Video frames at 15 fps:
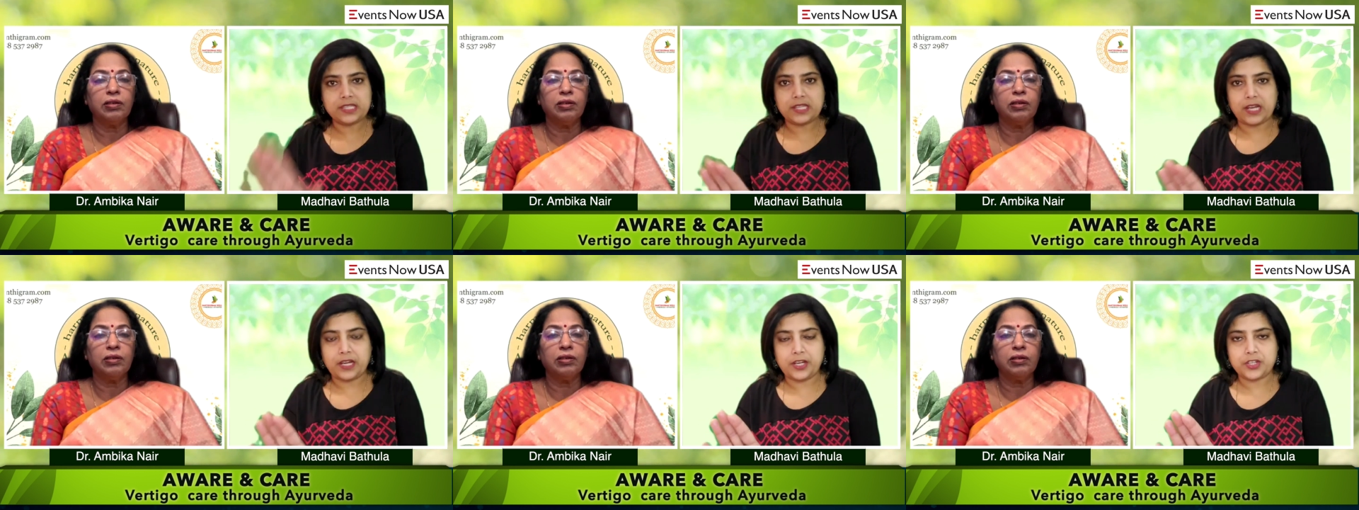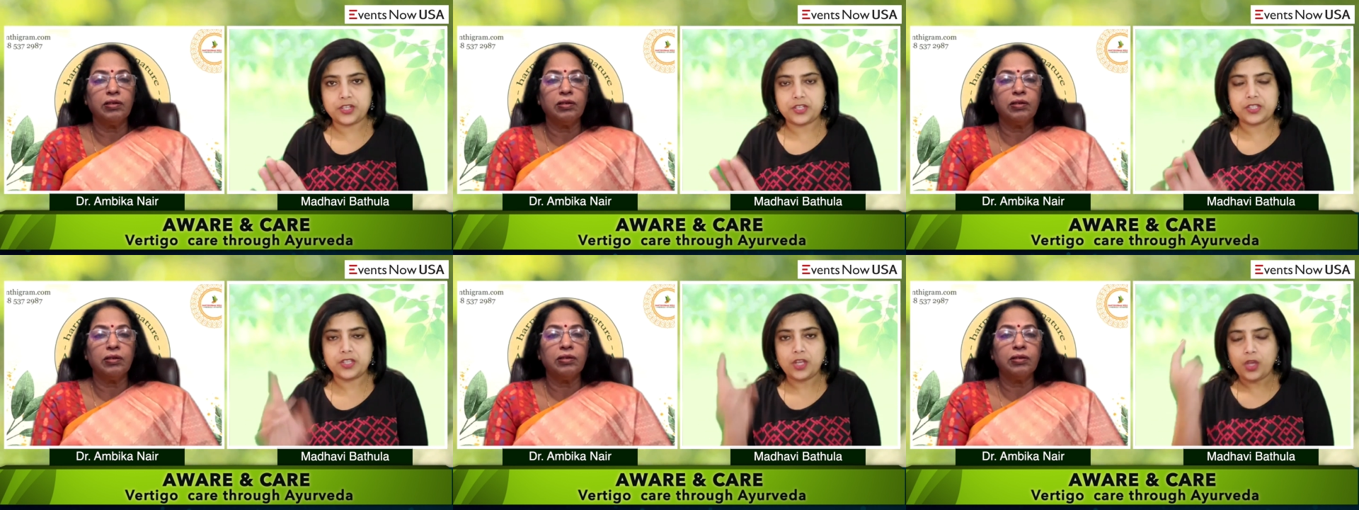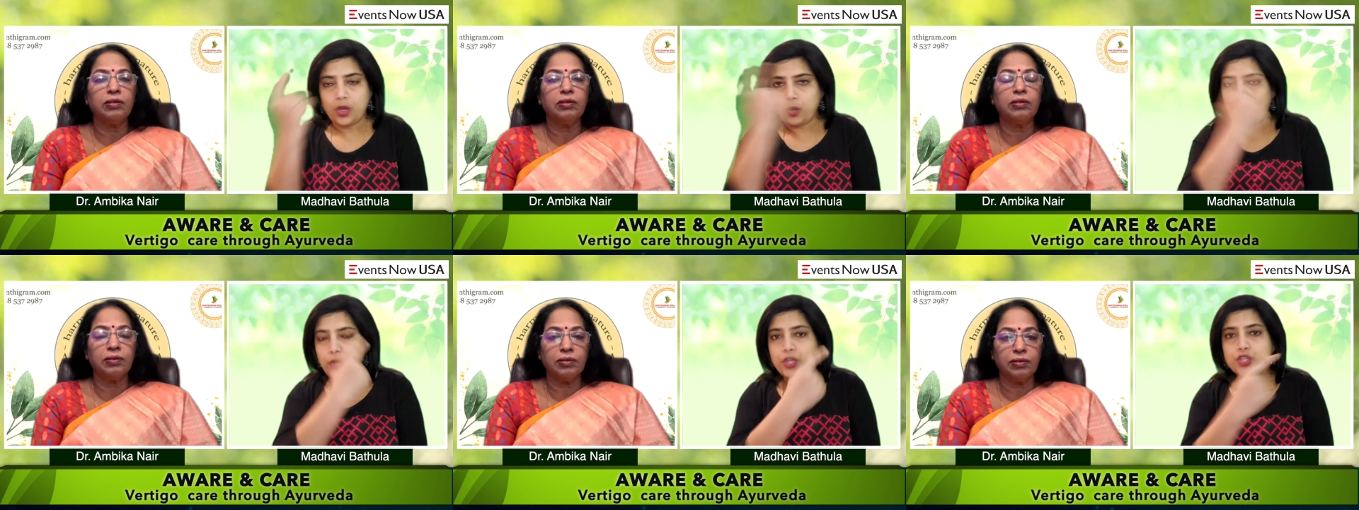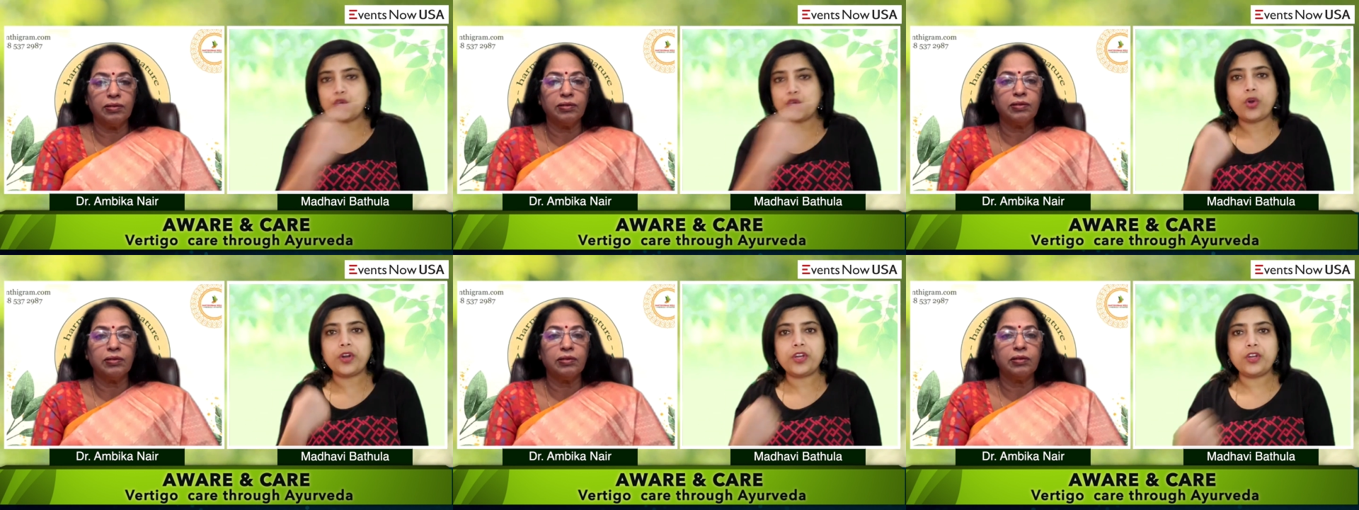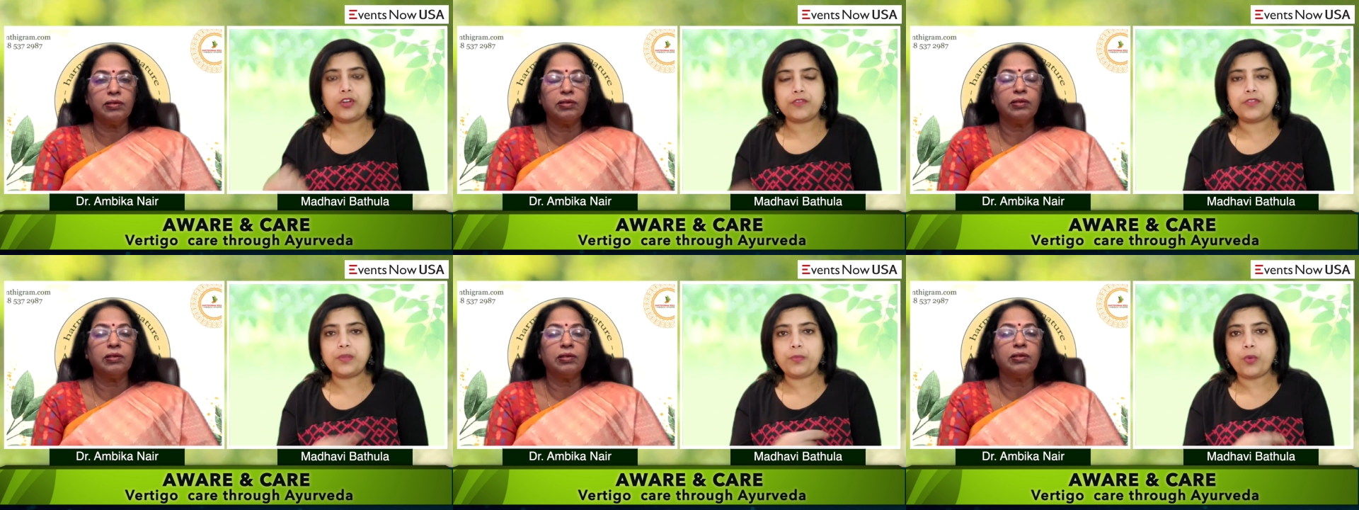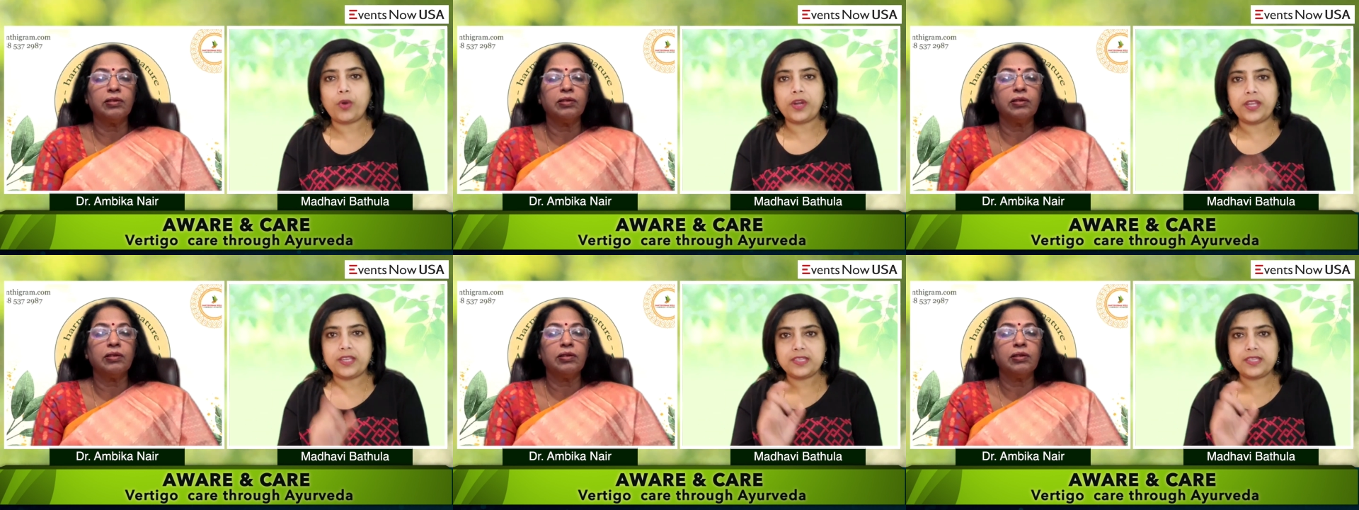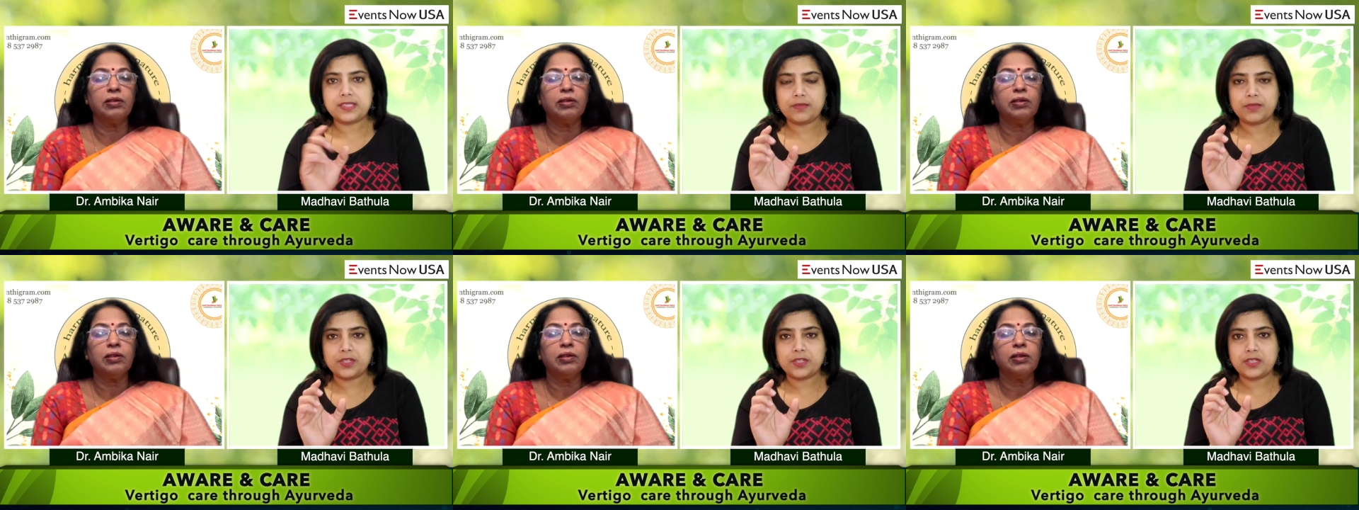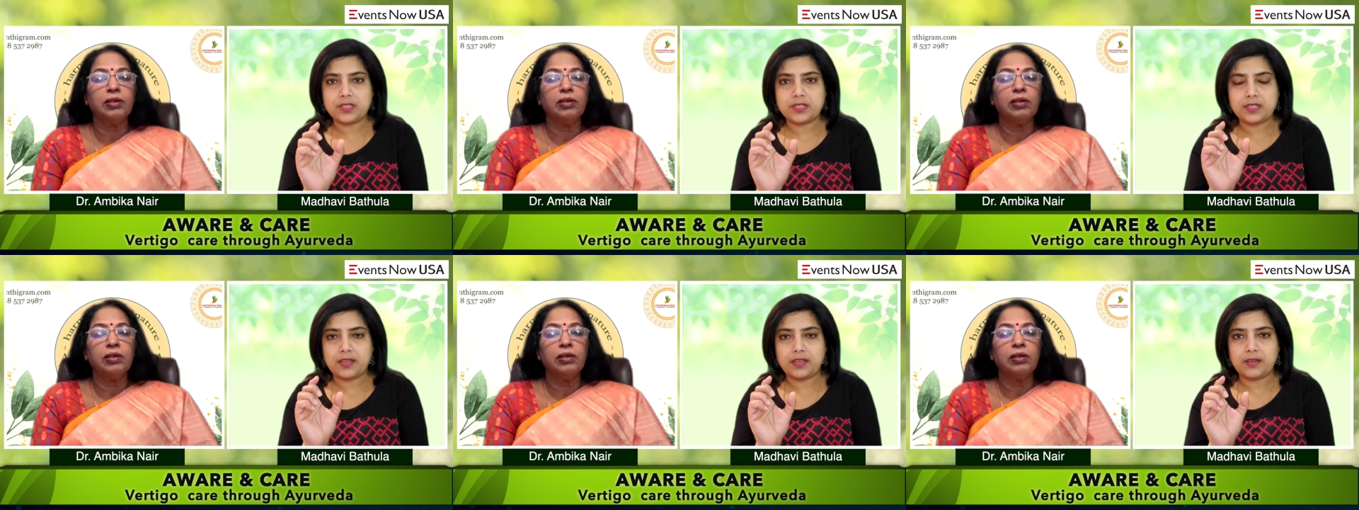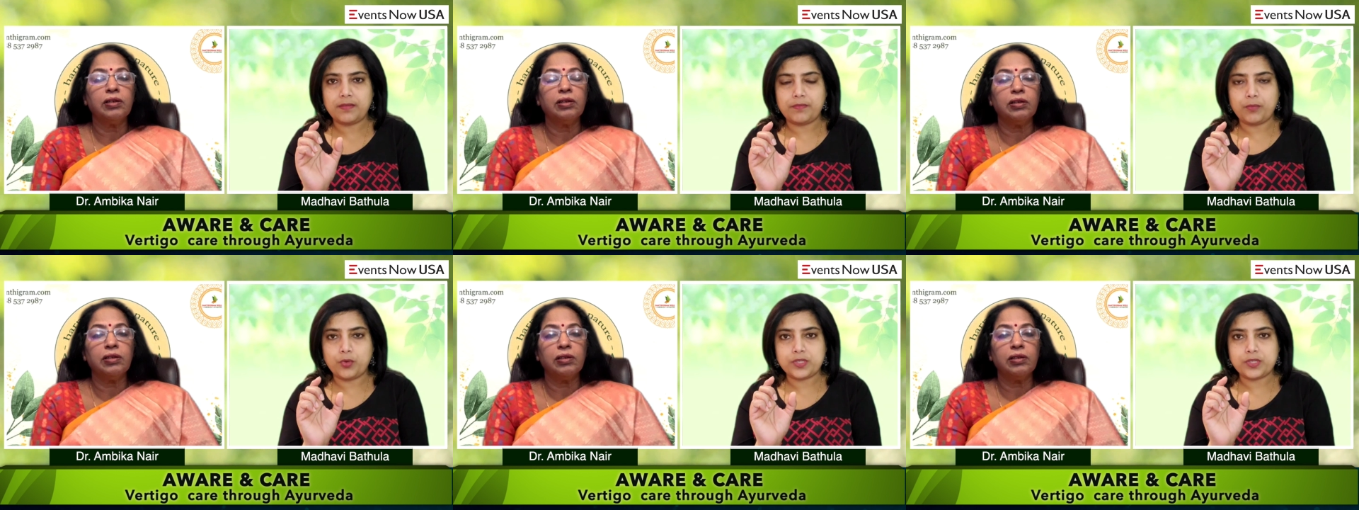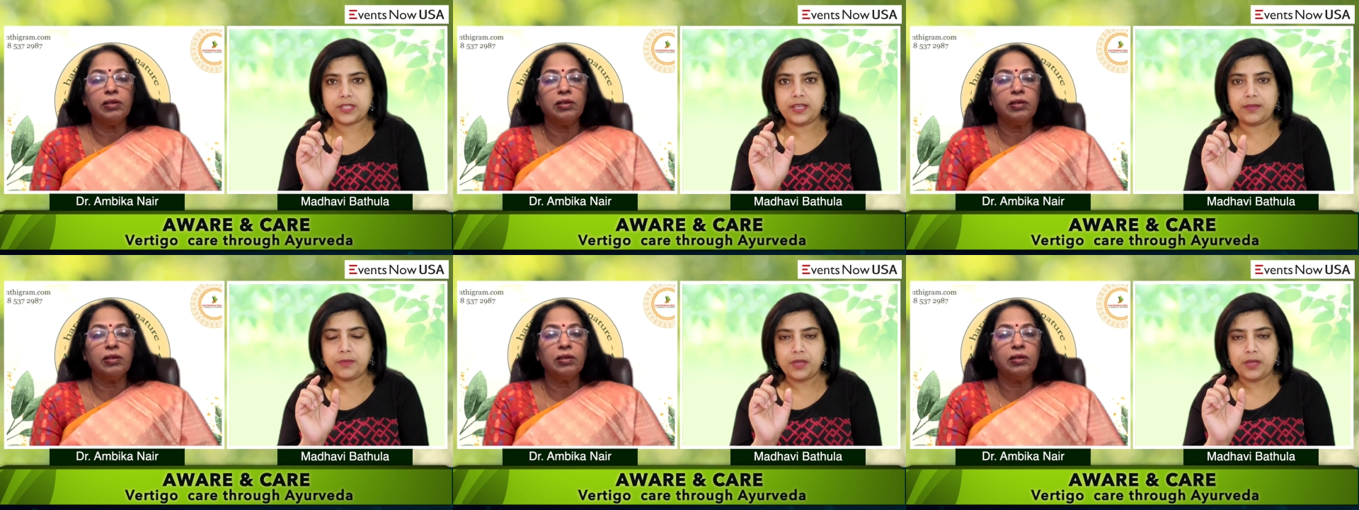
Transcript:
Speaker 1: conditions which organ of the body is which is uh, mostly